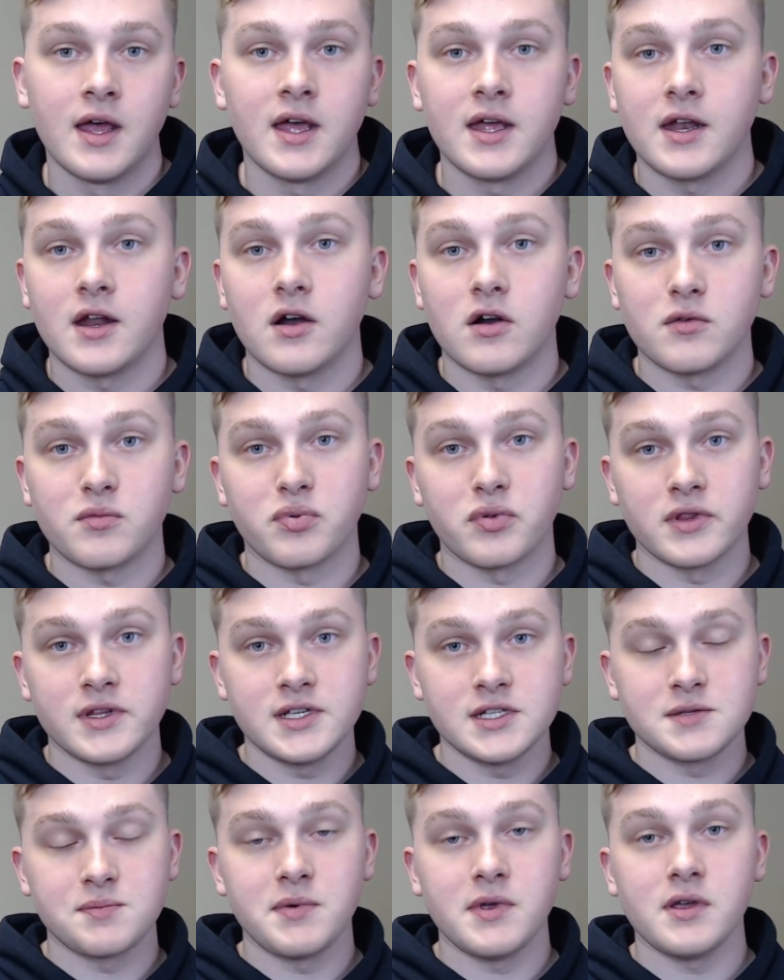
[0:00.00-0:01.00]
Now,
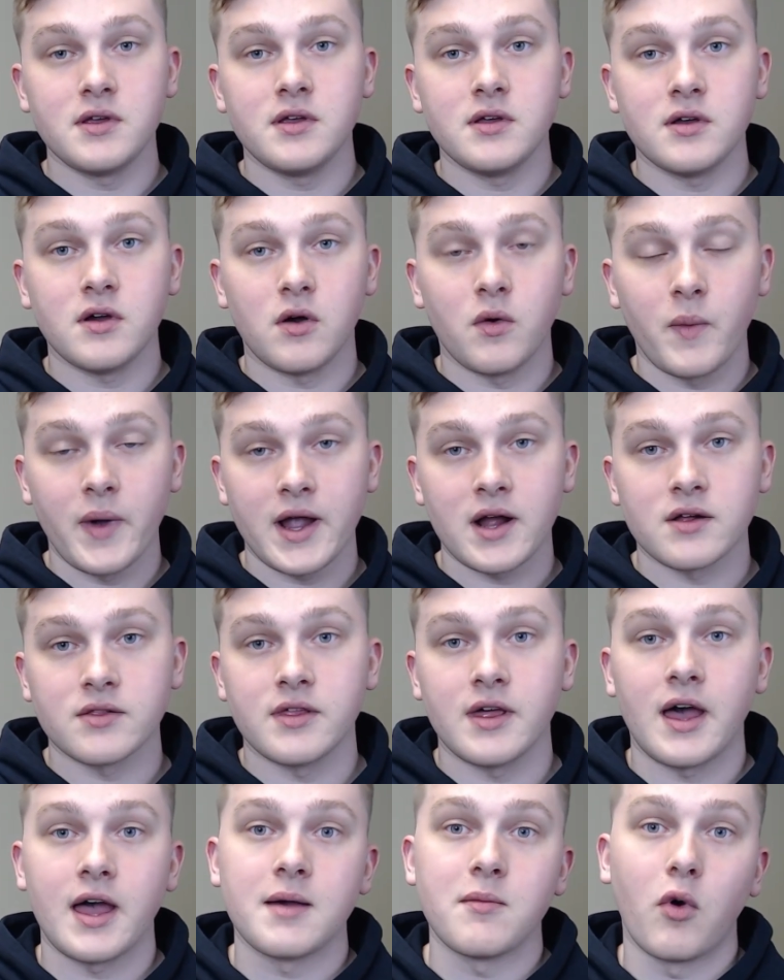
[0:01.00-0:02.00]
please be aware
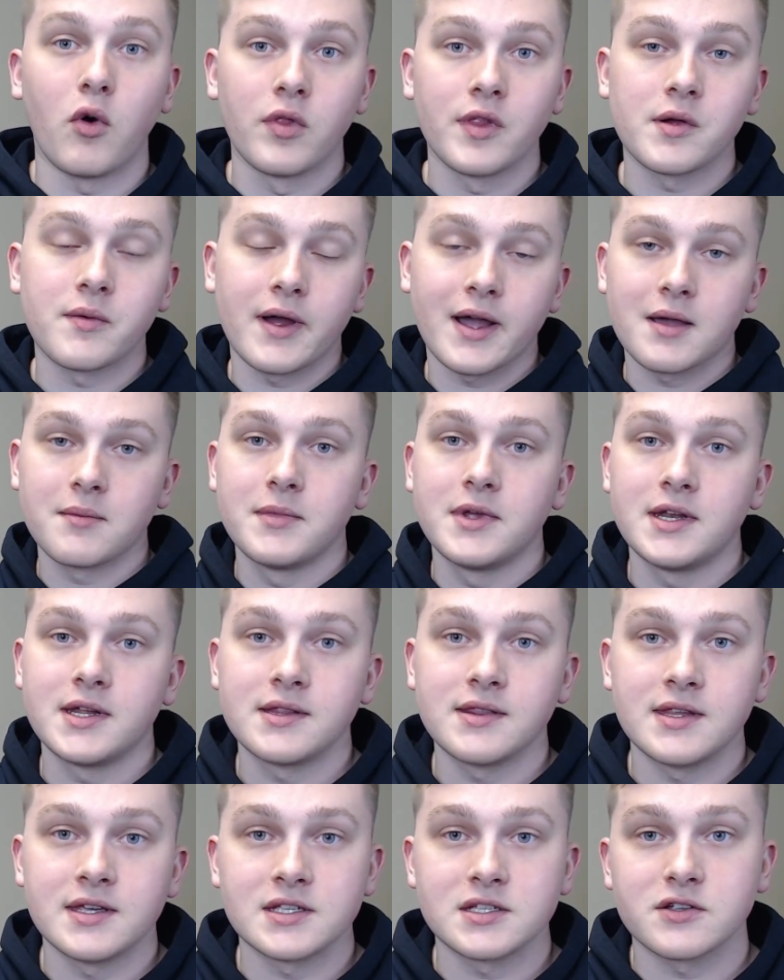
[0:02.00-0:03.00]
that I'm only recommending
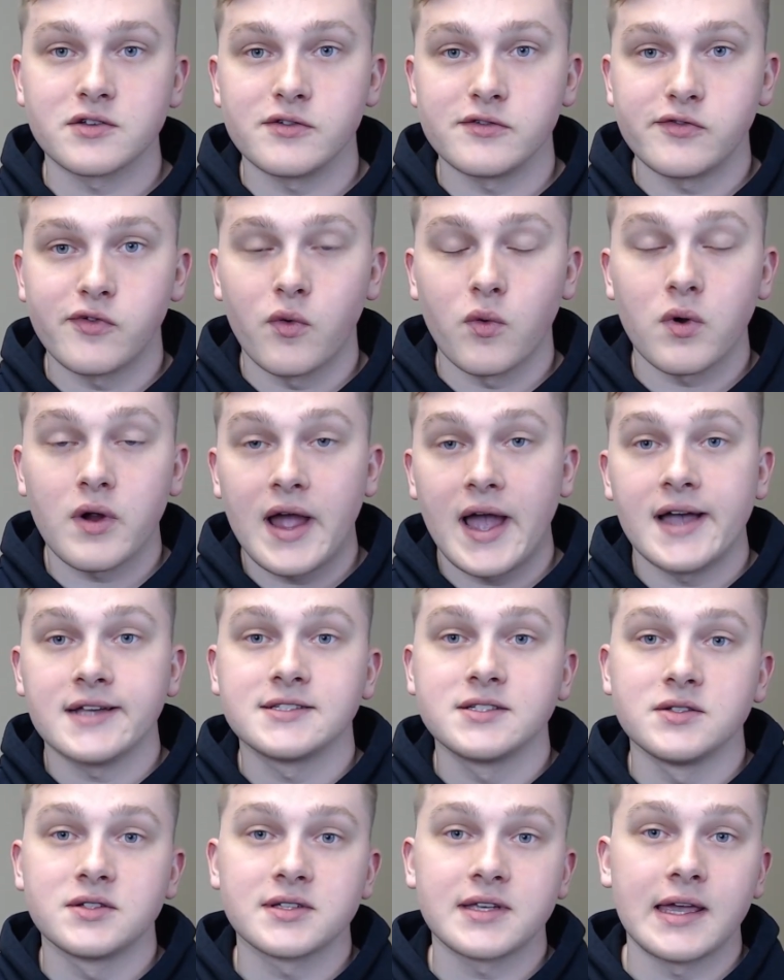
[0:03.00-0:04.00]
this for as
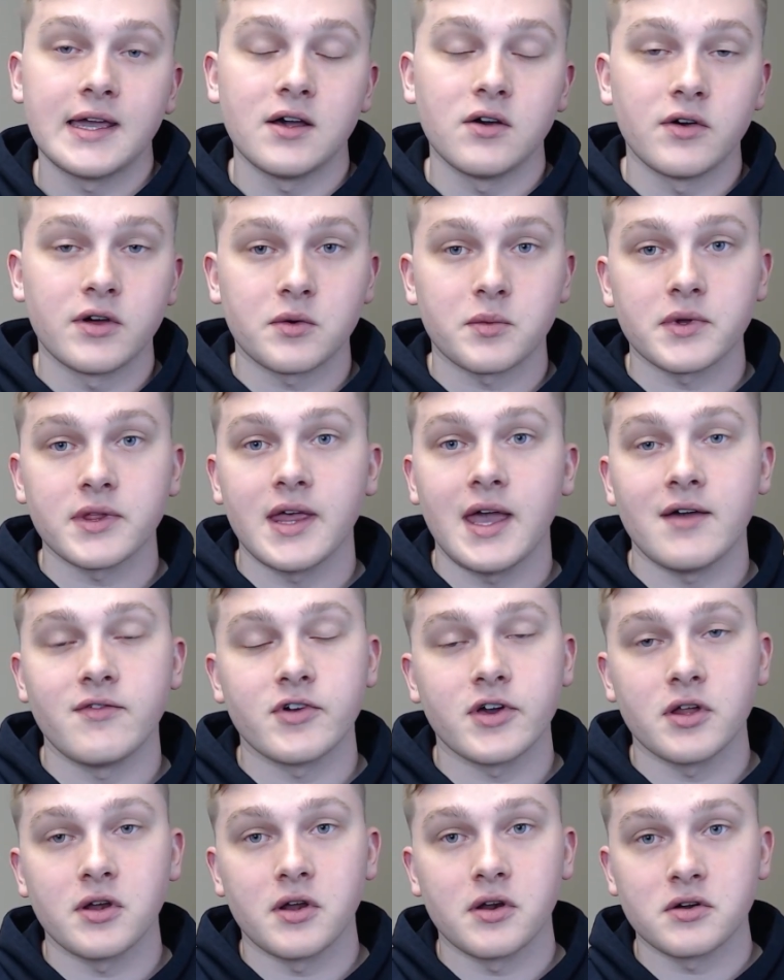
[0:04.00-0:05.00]
you scale and really have a
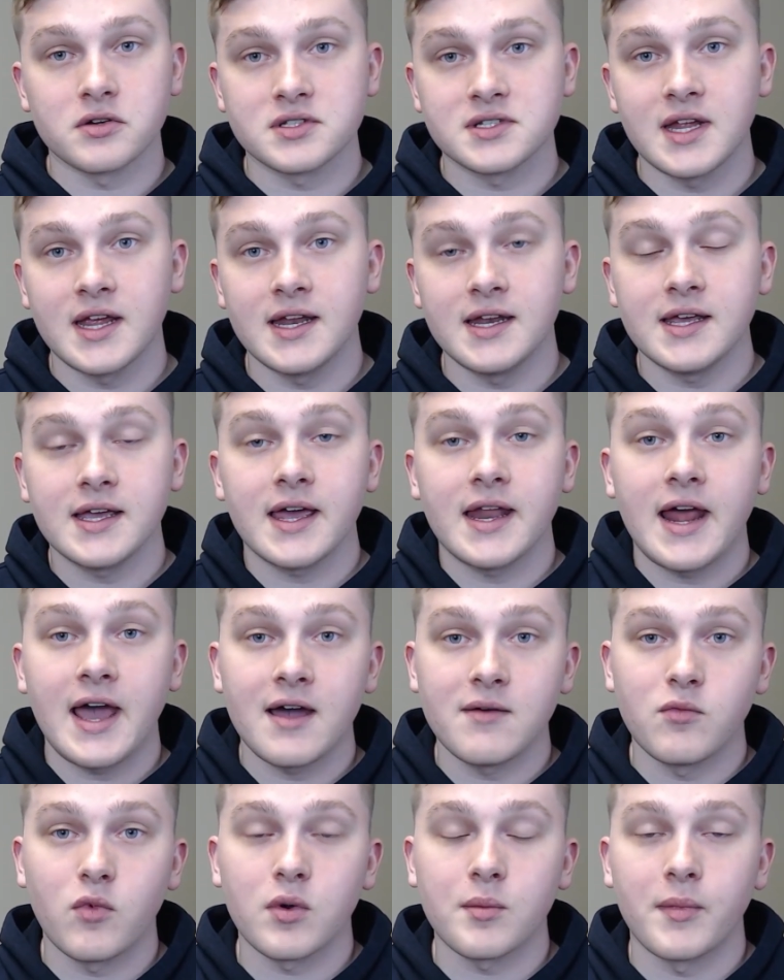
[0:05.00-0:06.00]
good understanding and have
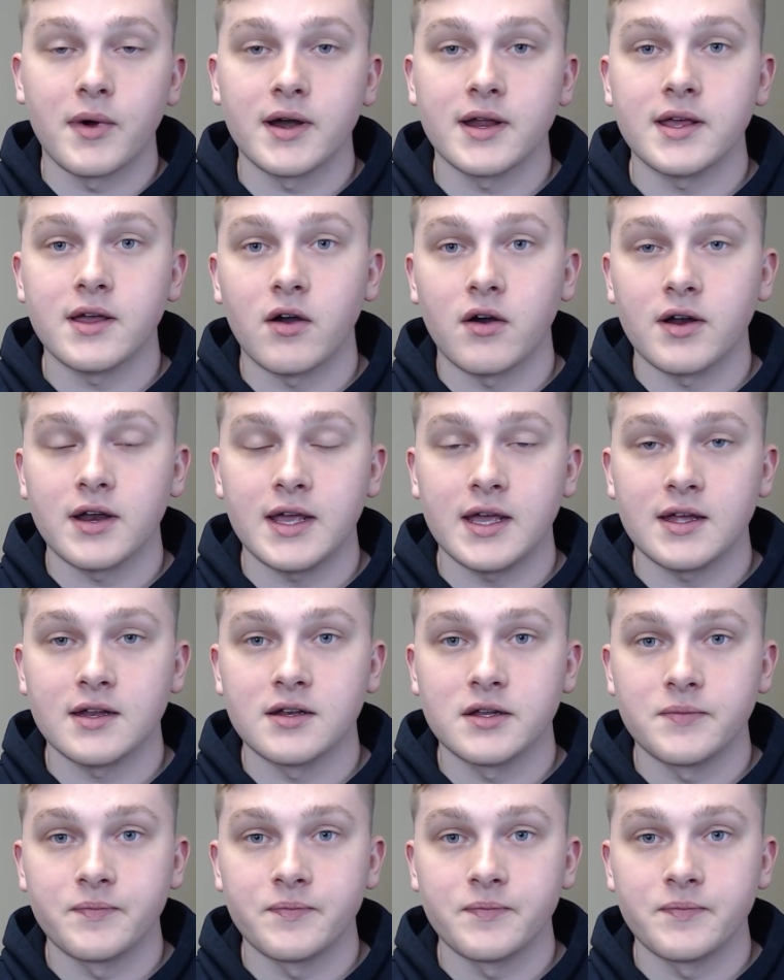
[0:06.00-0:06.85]
more money on hand.